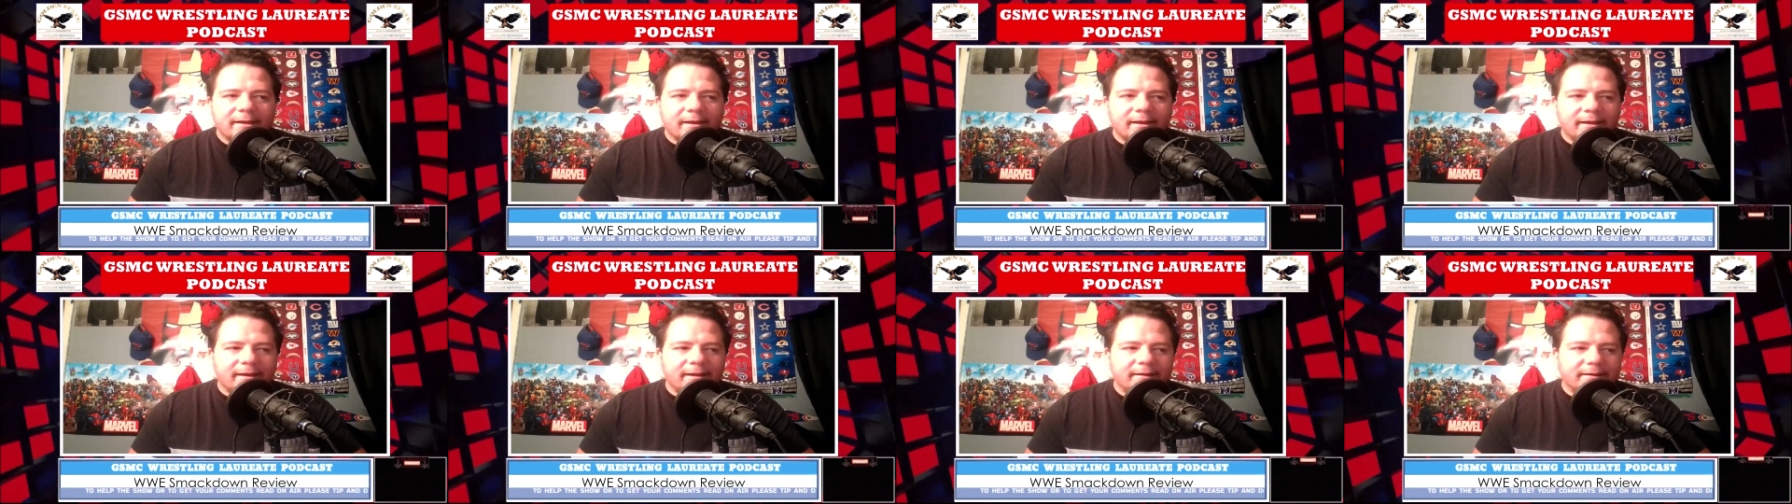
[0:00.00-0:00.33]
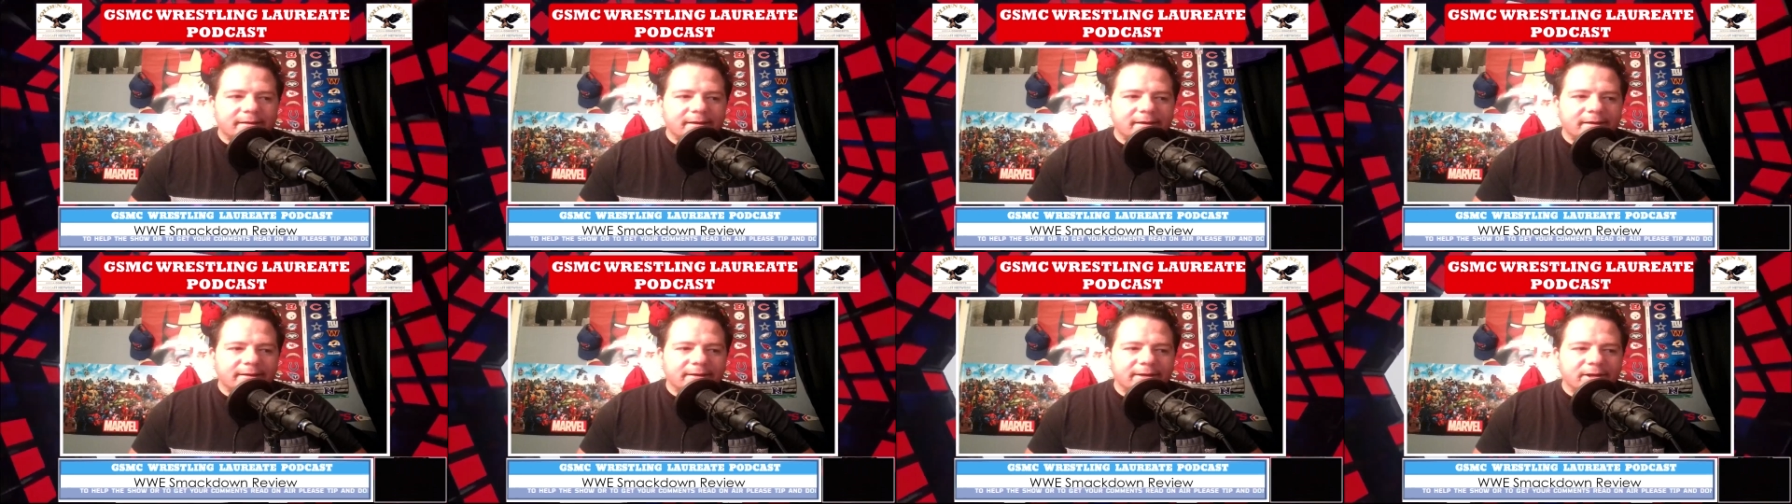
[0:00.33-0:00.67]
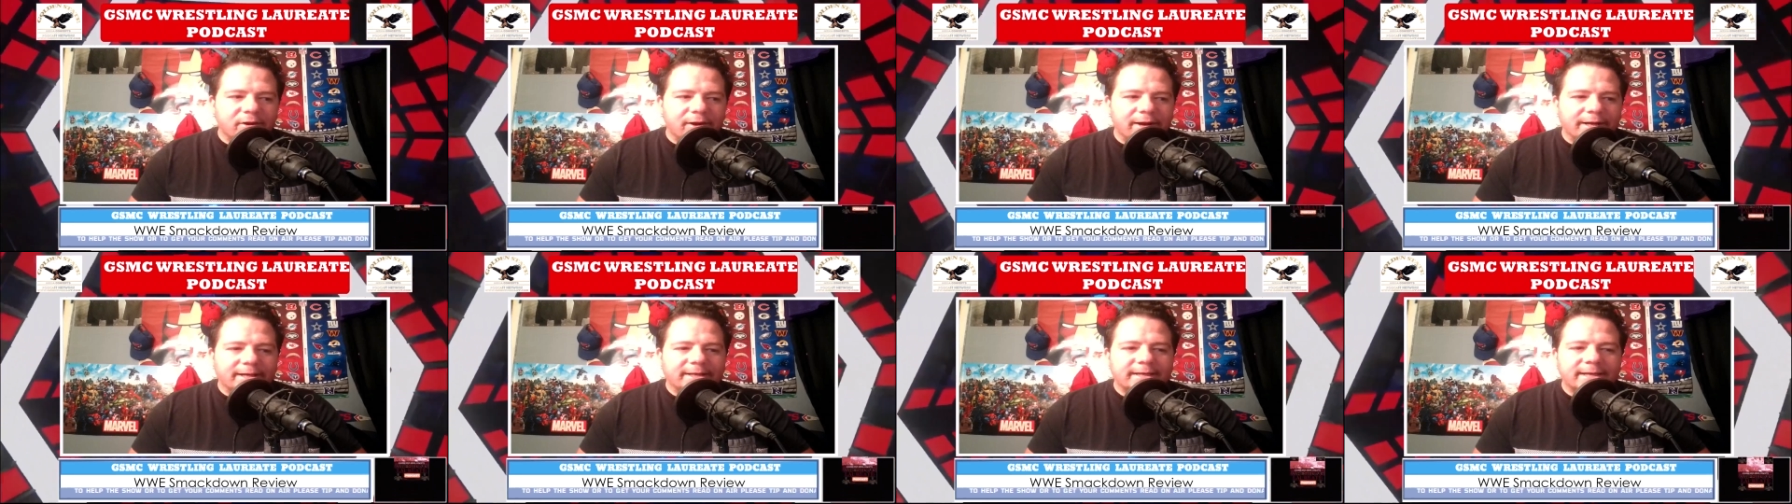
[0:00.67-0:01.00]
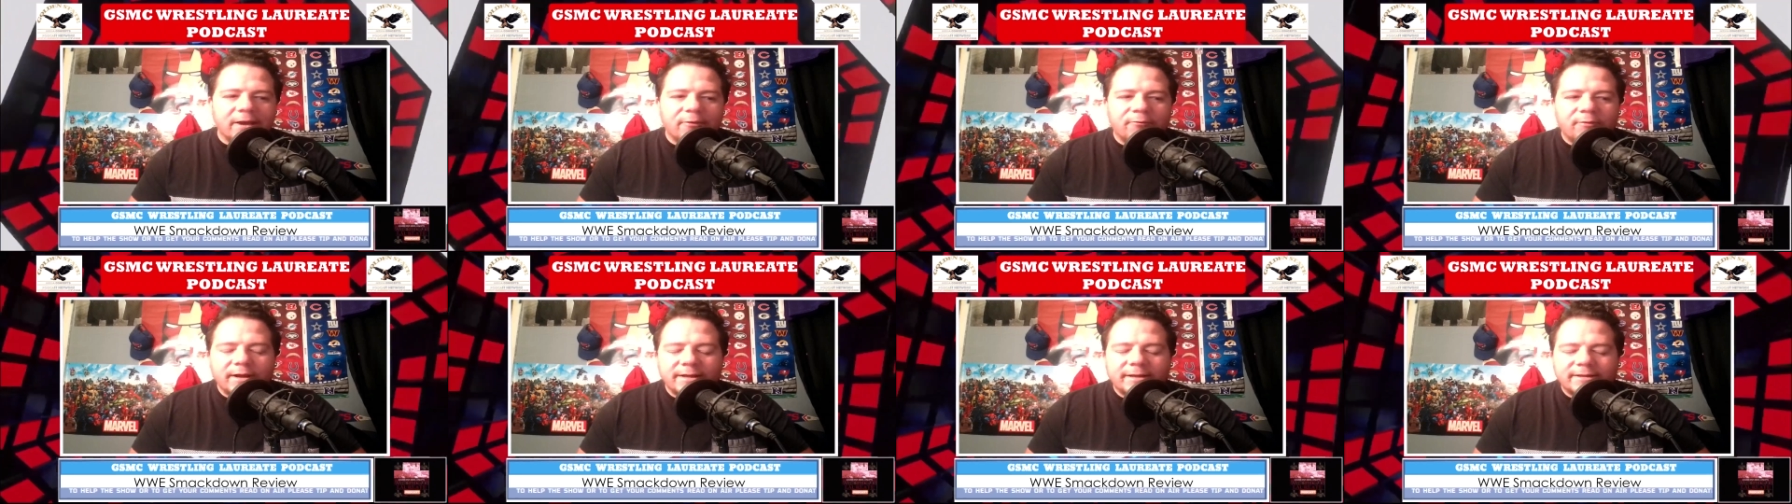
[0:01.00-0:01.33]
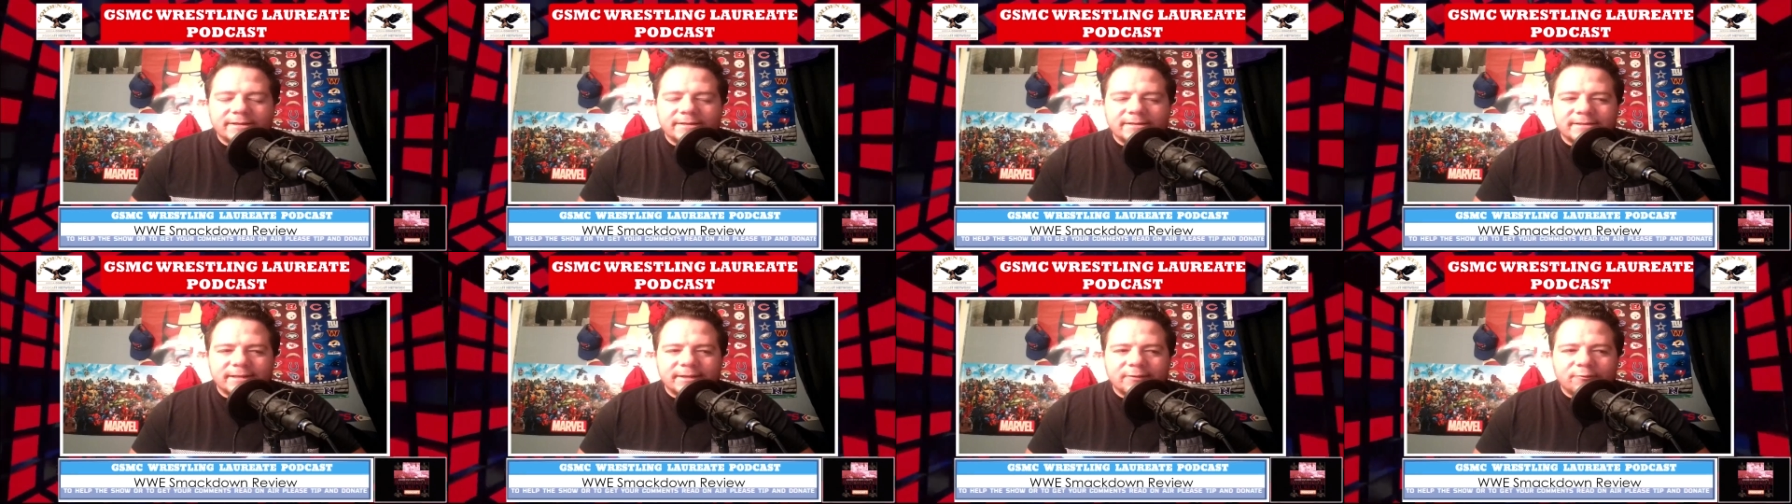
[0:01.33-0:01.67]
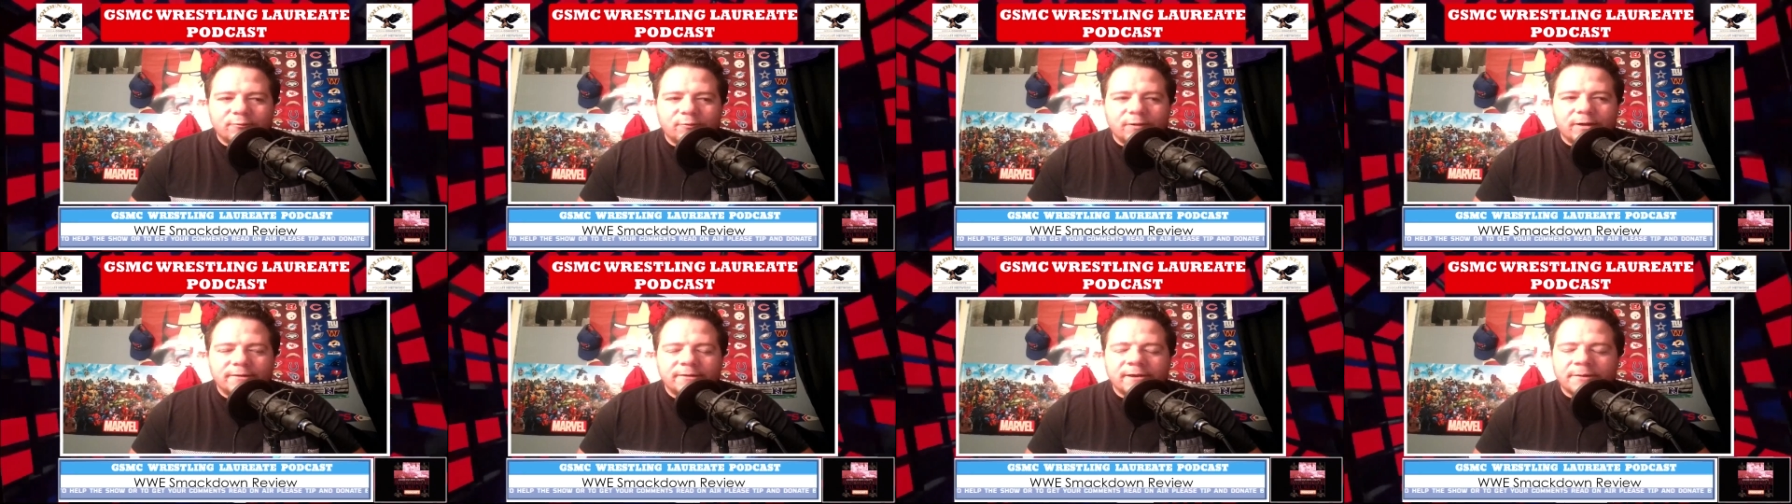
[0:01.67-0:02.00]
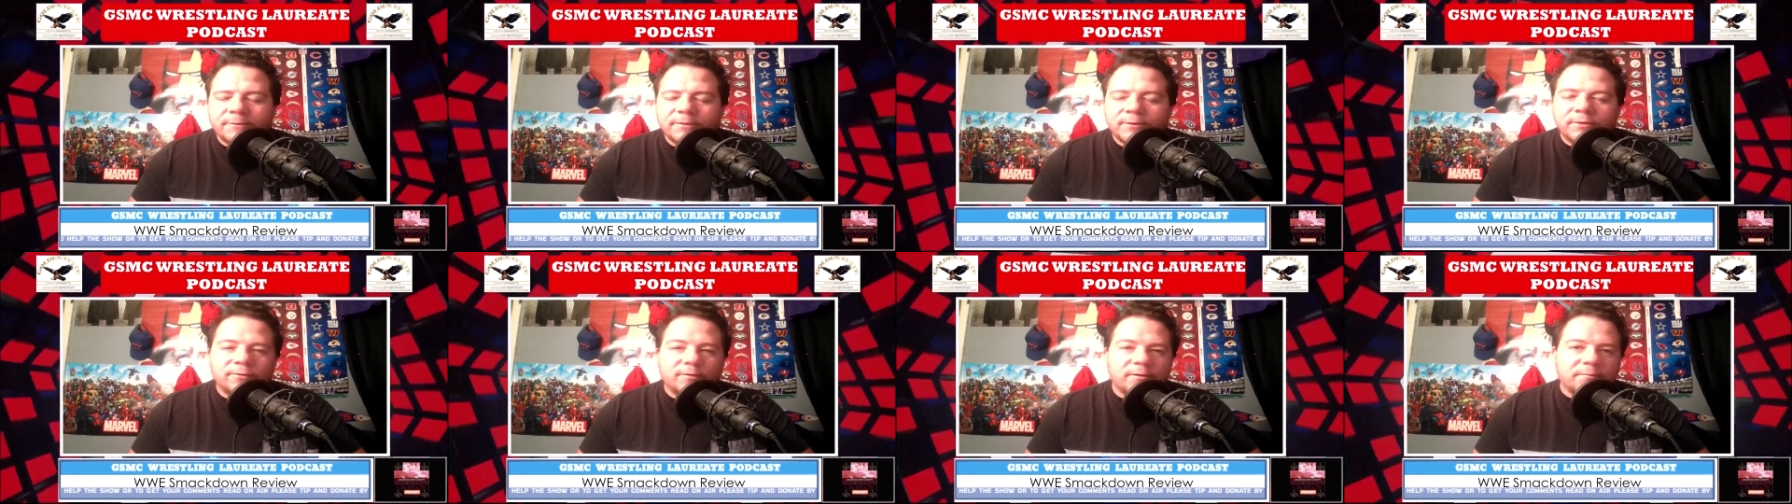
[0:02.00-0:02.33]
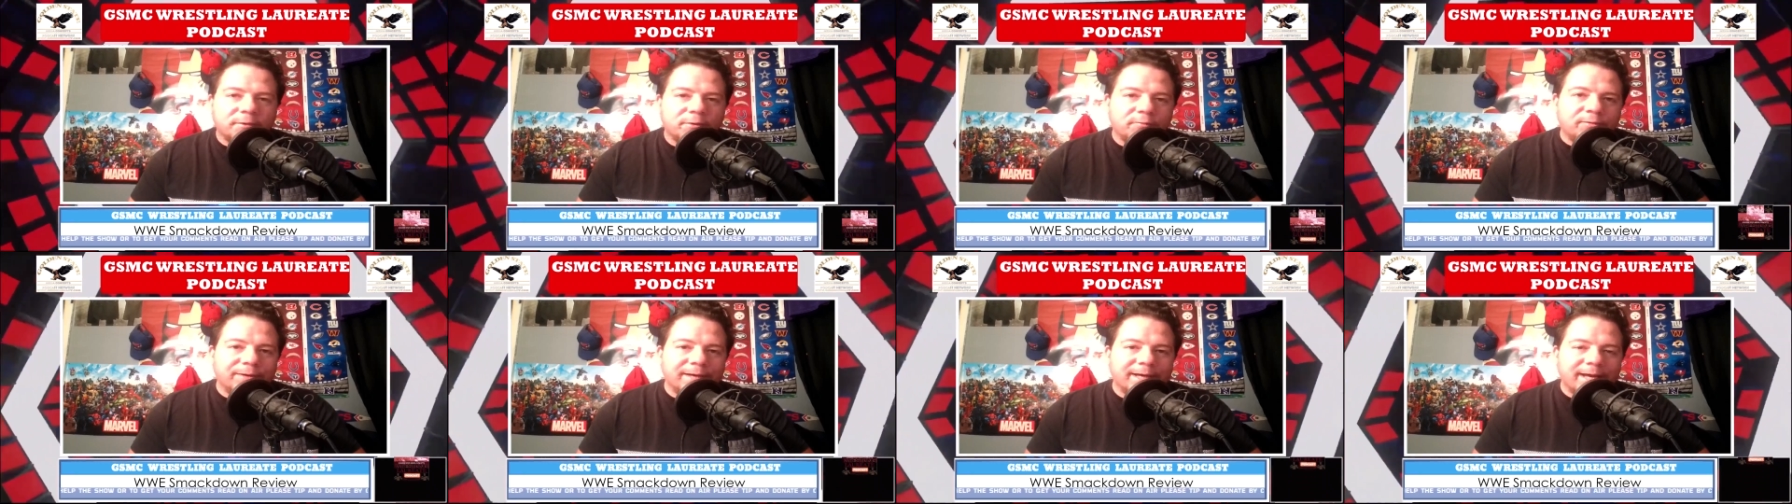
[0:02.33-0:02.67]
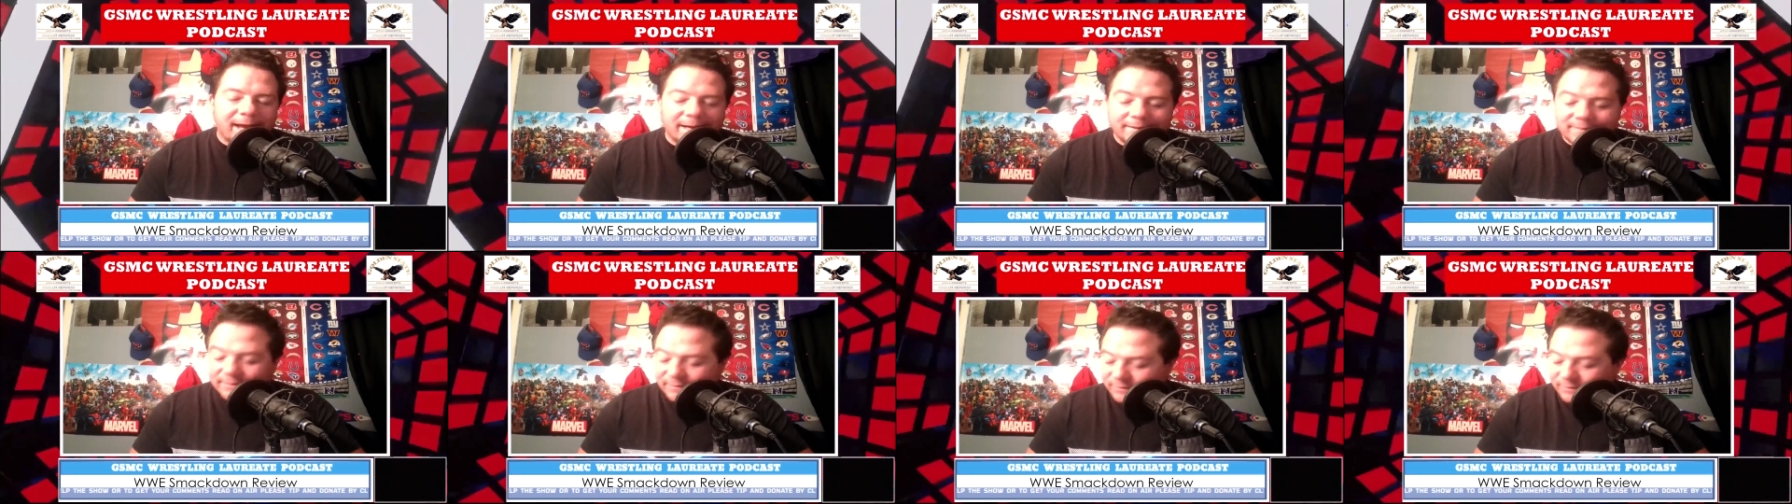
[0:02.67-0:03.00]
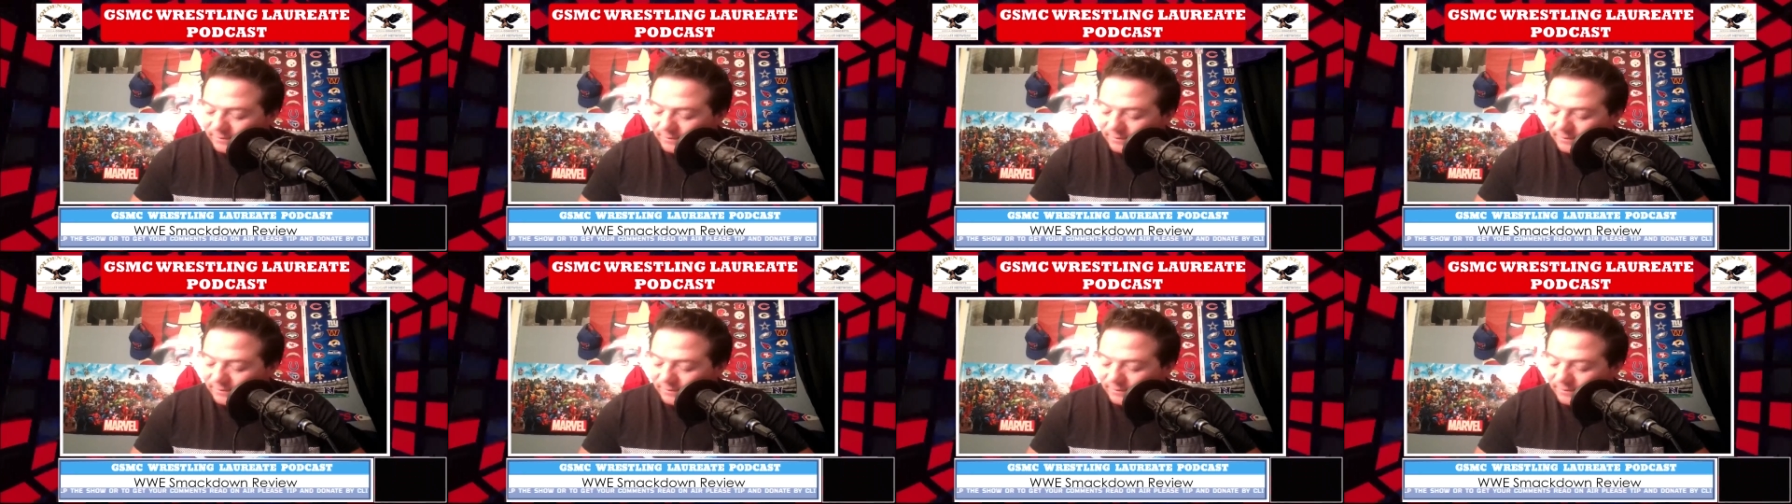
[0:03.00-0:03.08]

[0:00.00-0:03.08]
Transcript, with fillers: and uh, you know I can't wait to see what WWE has